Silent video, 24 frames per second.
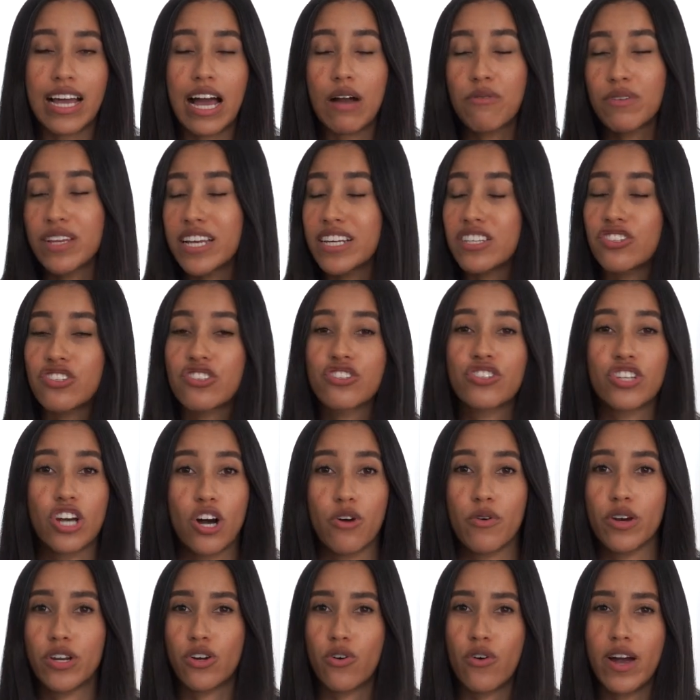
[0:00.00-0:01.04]
I would get
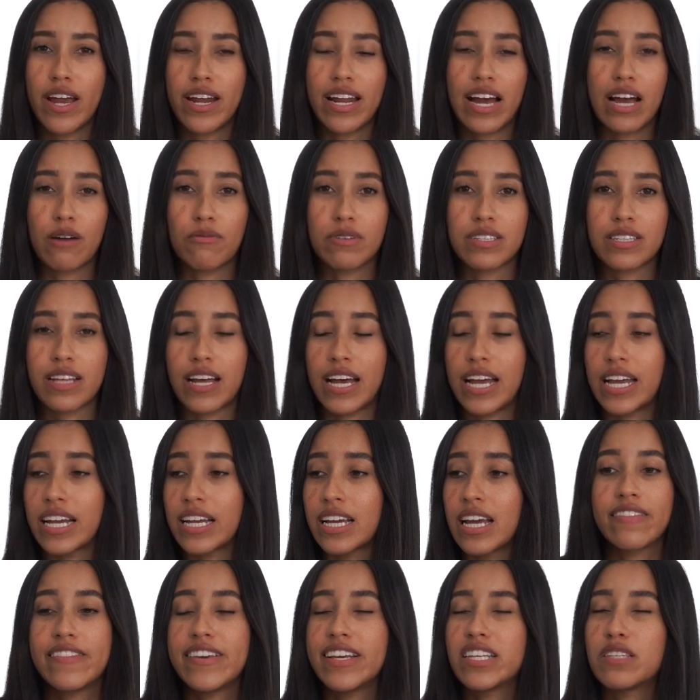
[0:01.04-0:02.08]
so annoyed. I was like,
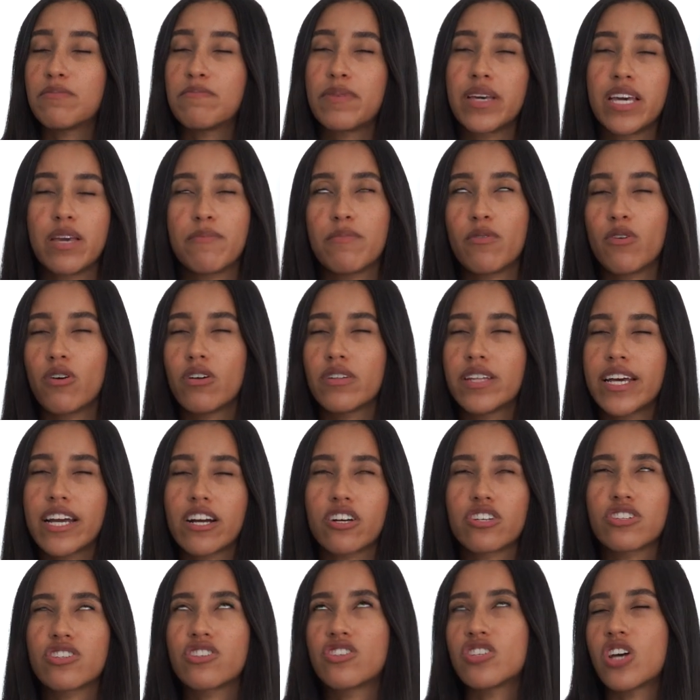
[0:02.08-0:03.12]
these people, they
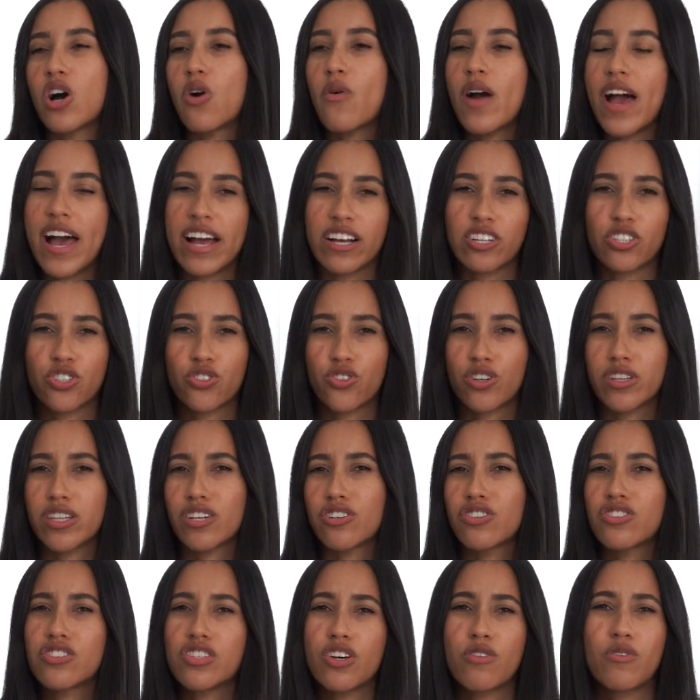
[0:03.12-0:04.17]
are so extra, they're
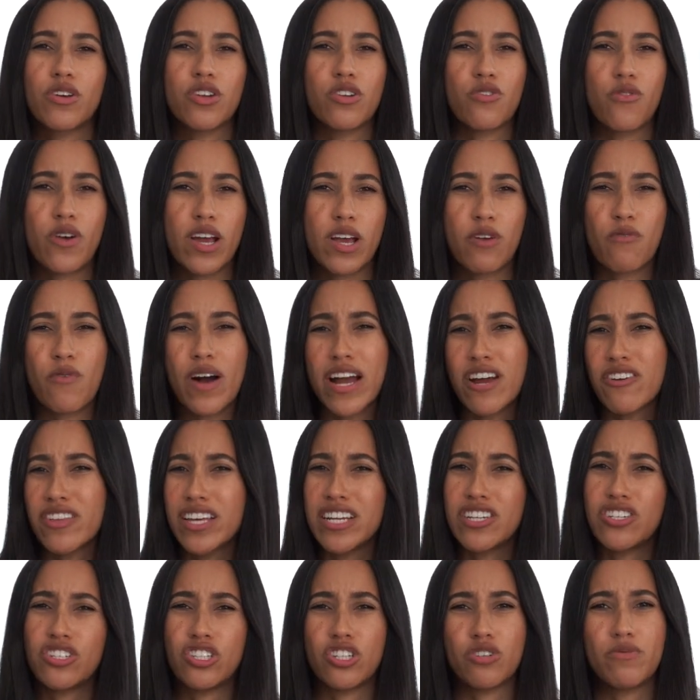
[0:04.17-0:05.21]
so annoying. Why are
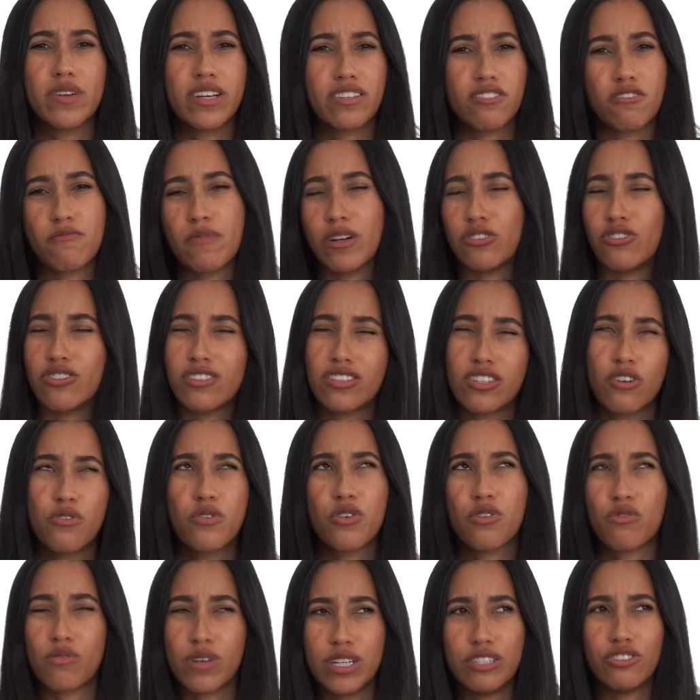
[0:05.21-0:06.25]
they doing so much? It's so
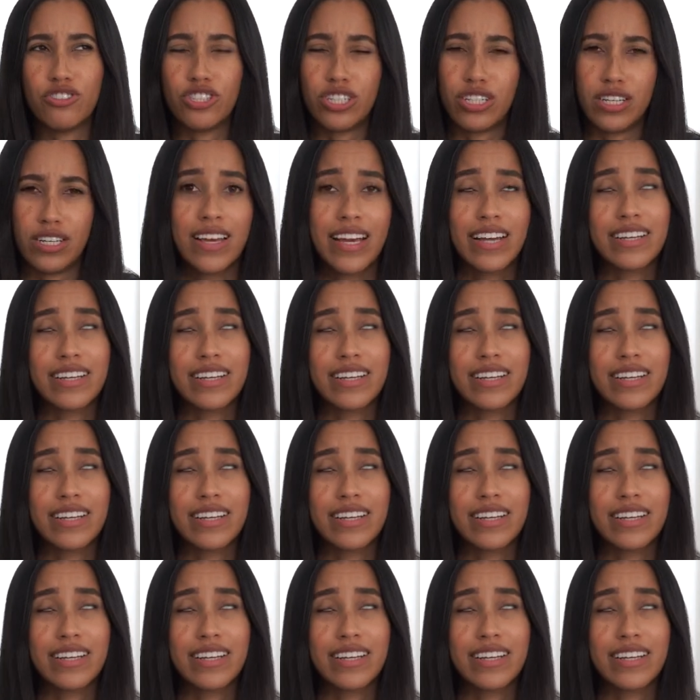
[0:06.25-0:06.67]
cringy.